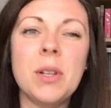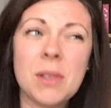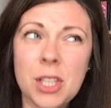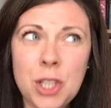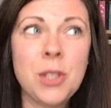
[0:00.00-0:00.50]

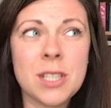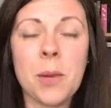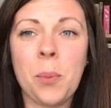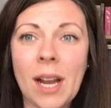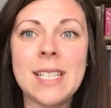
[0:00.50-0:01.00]
the Tudors
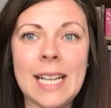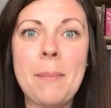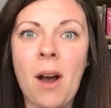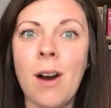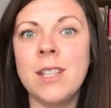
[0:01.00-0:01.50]
are practically
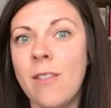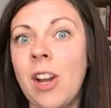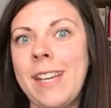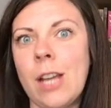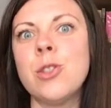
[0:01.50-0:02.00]
part of our
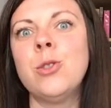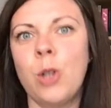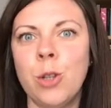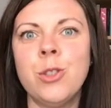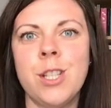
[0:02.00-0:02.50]
national
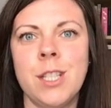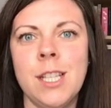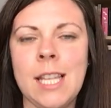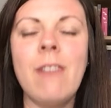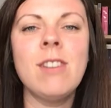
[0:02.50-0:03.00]

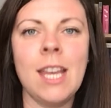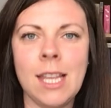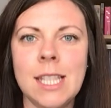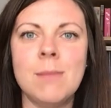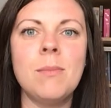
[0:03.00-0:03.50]
consciousness. Henry VIII
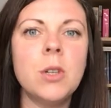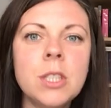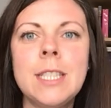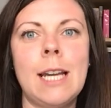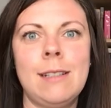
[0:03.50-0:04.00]
is
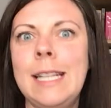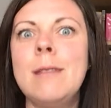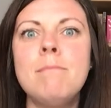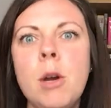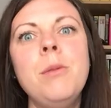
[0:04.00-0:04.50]
undoubtedly
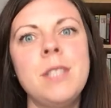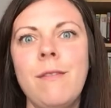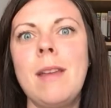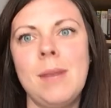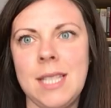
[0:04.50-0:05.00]
the most
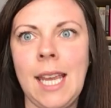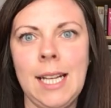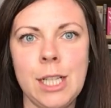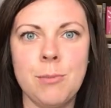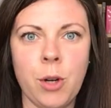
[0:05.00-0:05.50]
famous
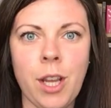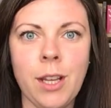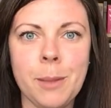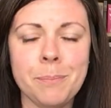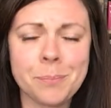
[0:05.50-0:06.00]
English
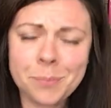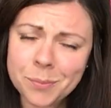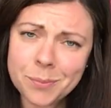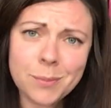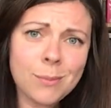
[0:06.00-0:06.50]
monarch.
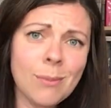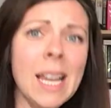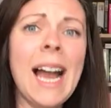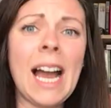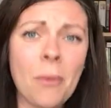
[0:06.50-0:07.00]

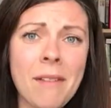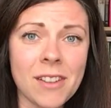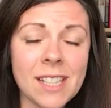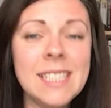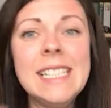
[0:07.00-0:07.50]

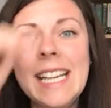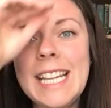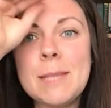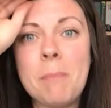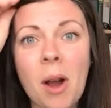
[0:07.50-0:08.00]
However,
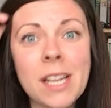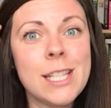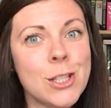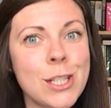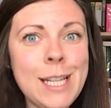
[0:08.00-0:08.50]
it's by
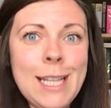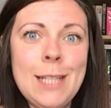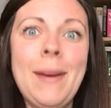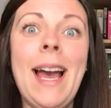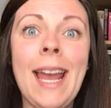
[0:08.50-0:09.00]
studying
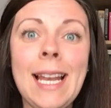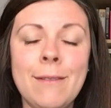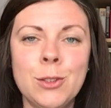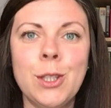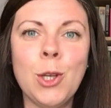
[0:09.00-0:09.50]
them at
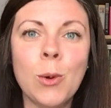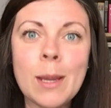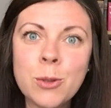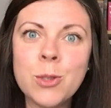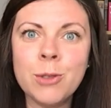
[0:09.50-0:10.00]
A-Level that you're
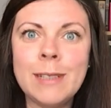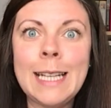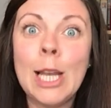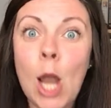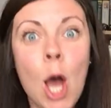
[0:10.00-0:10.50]
able to
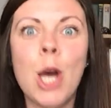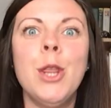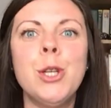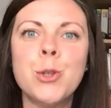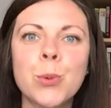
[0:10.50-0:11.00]
really learn
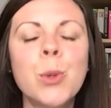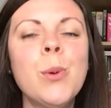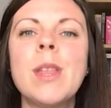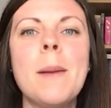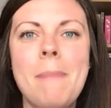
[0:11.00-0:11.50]
the truth
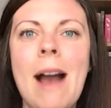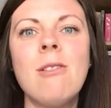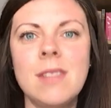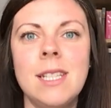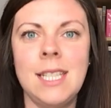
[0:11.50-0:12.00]

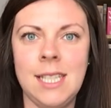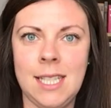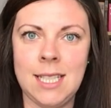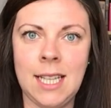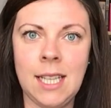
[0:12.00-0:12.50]
about the
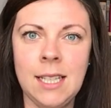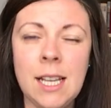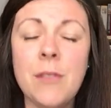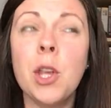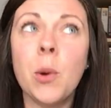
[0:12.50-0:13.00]
dynasty,
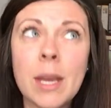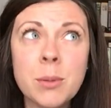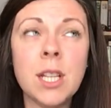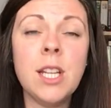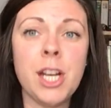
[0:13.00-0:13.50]
that you're able
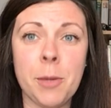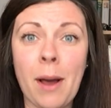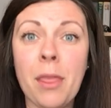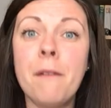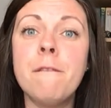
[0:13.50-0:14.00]
to learn
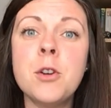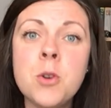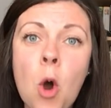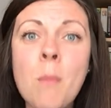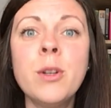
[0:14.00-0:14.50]
about the
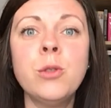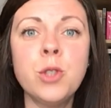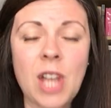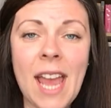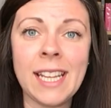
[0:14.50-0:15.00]
phenomenal
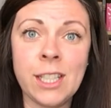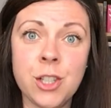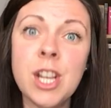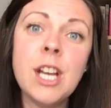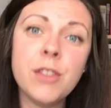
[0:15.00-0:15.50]

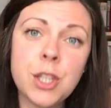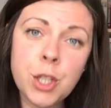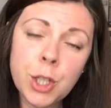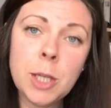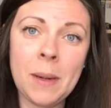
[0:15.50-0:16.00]
change that
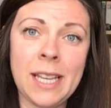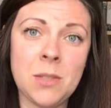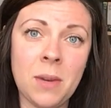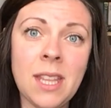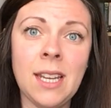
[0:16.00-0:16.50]
took
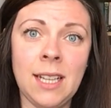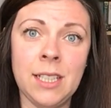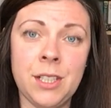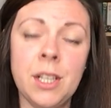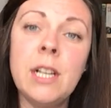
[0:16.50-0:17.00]
place within
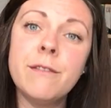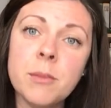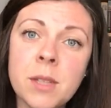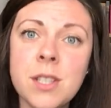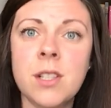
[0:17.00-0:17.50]
England
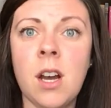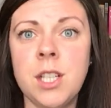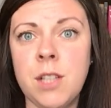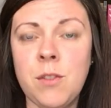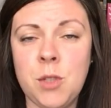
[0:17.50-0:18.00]
from the
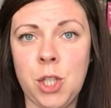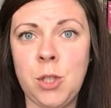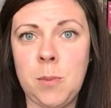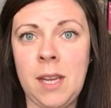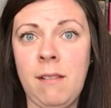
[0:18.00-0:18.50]
start of the
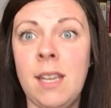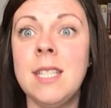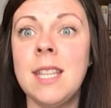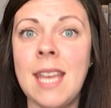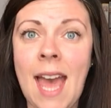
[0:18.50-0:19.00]
Tudor period
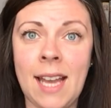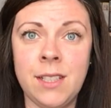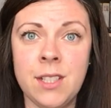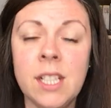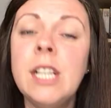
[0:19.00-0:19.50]
to the
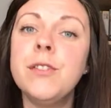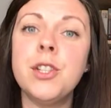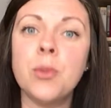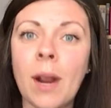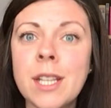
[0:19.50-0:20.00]
end, the
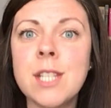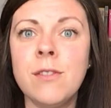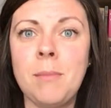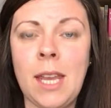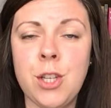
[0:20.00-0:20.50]

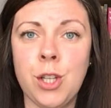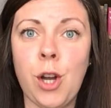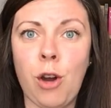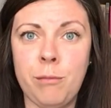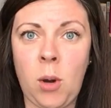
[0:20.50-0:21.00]

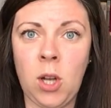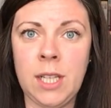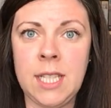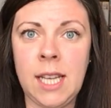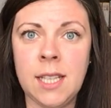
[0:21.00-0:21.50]
transformation of
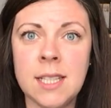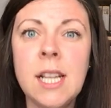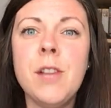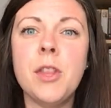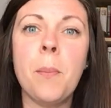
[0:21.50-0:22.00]
politics,
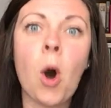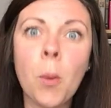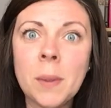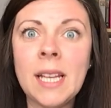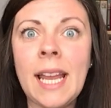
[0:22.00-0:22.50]
the
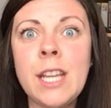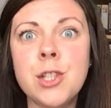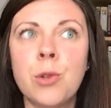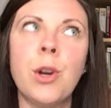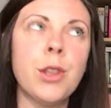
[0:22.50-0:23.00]

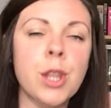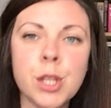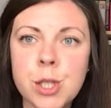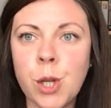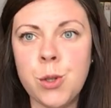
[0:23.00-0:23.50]
population growth and
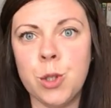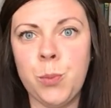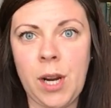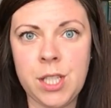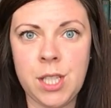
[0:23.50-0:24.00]
the social
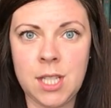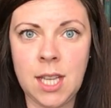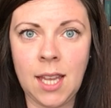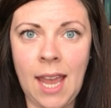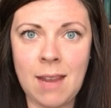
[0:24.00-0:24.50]
pressures
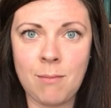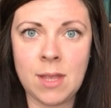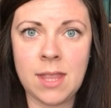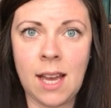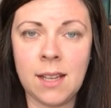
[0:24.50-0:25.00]
that came
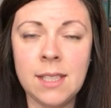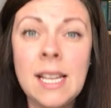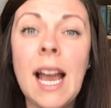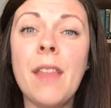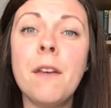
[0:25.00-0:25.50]
with that,
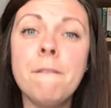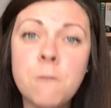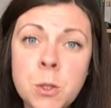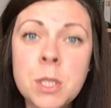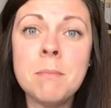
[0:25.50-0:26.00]
and the
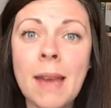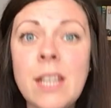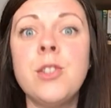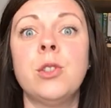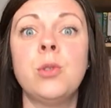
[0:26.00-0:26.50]

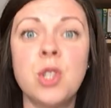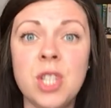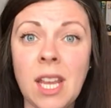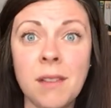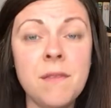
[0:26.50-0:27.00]
fundamental
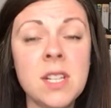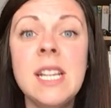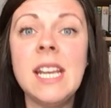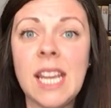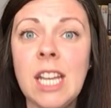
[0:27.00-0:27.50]
shift
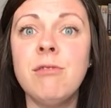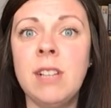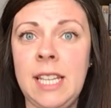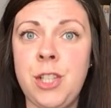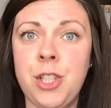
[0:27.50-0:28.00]
in
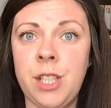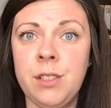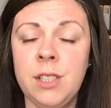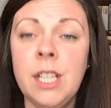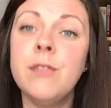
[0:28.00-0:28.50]

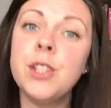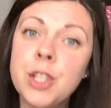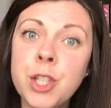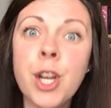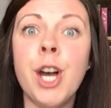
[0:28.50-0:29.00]
religion. The
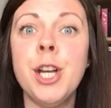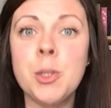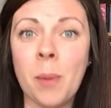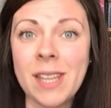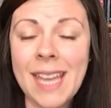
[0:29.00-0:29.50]
church, by